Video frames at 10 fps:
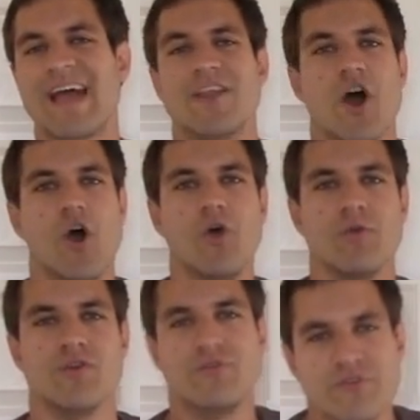I know
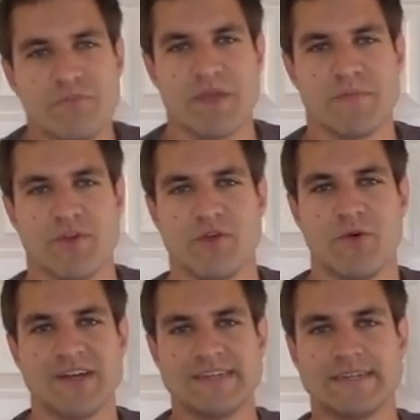YouTube people, you
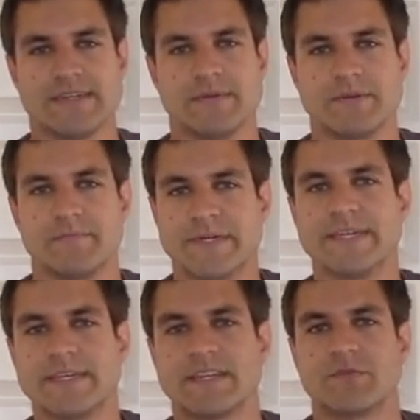want me to
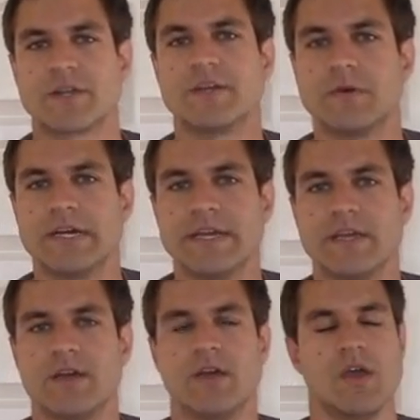buy the thing right
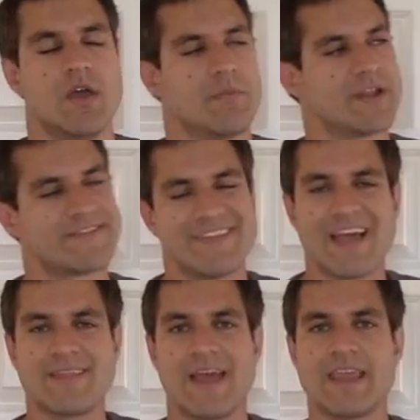away, but it's
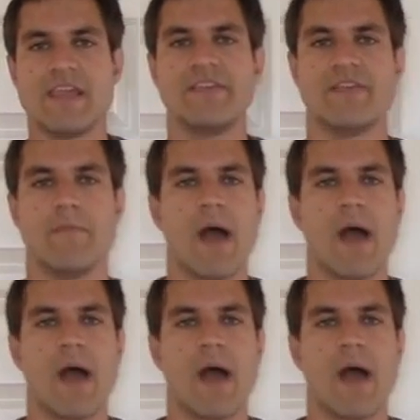not that easy.